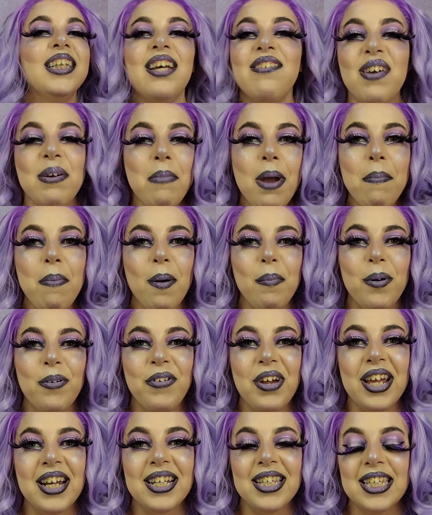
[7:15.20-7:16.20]
Living my purple
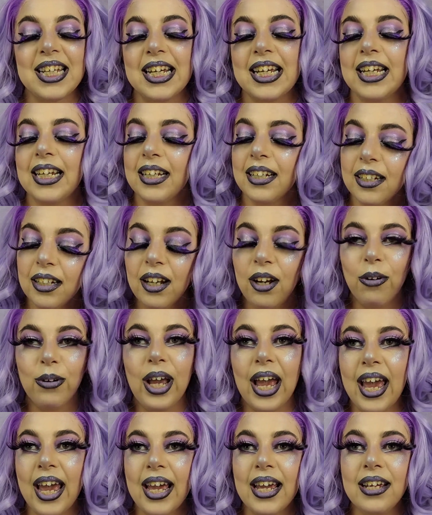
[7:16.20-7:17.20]
fantasy,
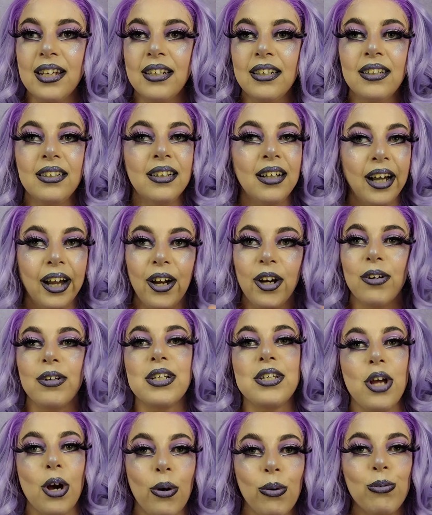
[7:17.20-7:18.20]
okay? I
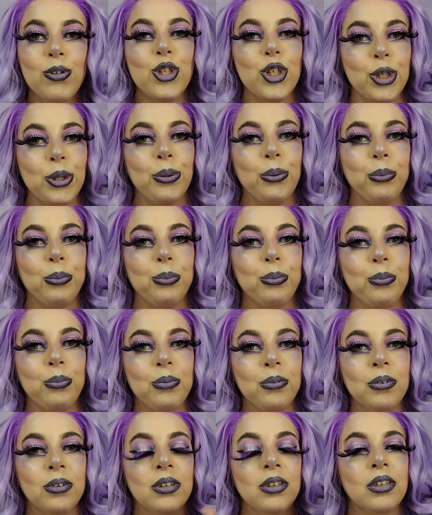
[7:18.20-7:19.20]
already told you.
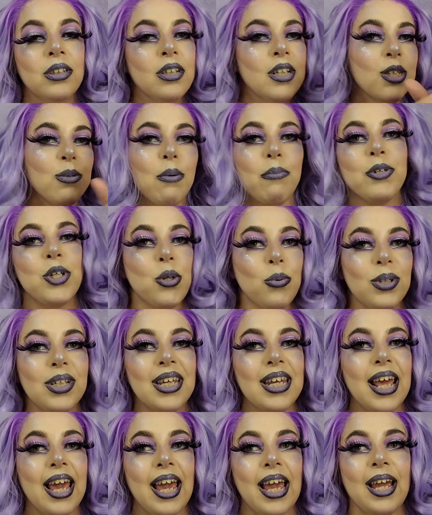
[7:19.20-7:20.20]
That's what we're doing
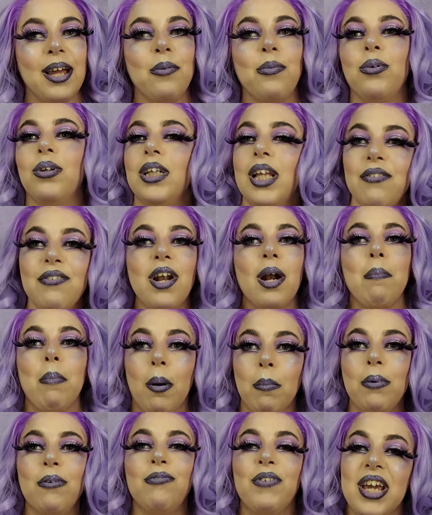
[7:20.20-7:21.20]
today. Living our
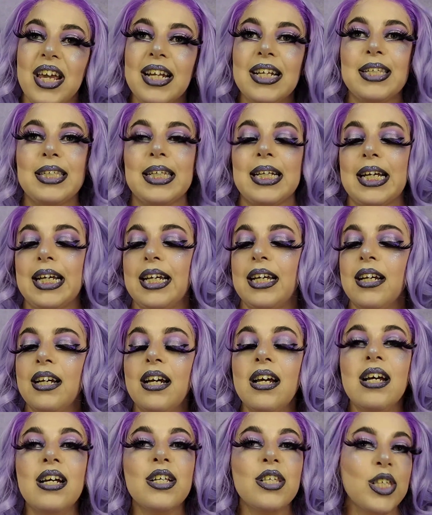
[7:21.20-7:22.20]
purple fantasy.
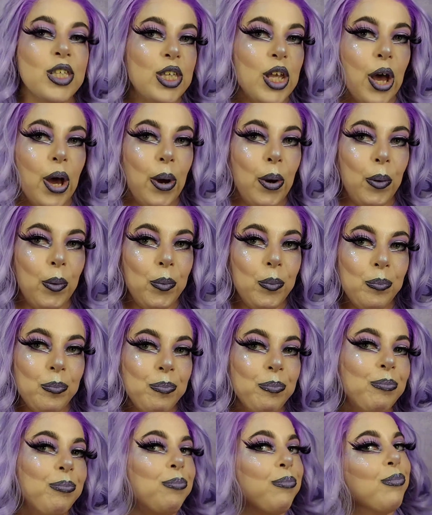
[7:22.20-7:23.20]
So,
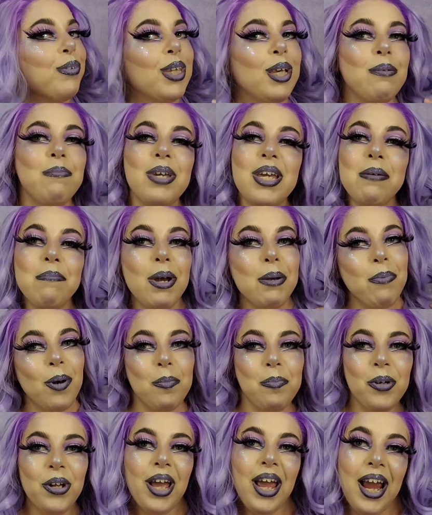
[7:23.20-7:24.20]
me and my
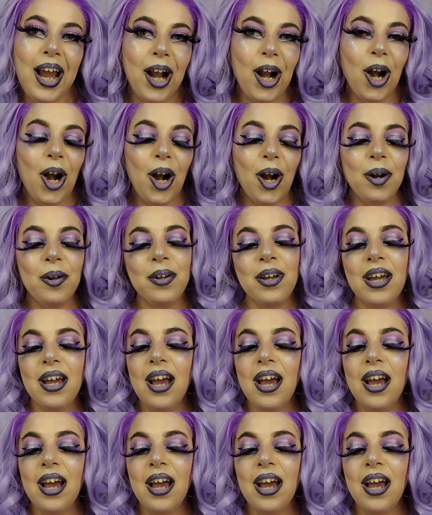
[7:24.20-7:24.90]
purple hair.